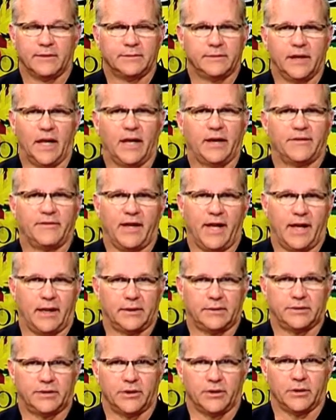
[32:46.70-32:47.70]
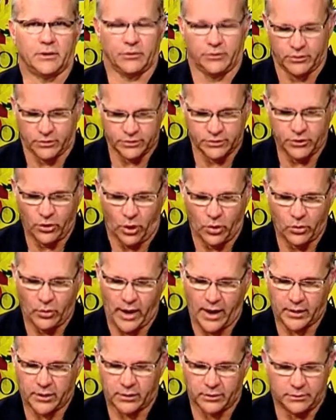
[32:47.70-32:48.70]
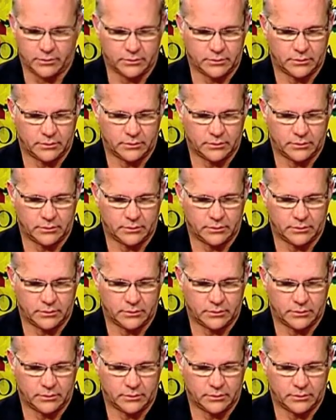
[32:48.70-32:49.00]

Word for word: None of that's here. There's no record.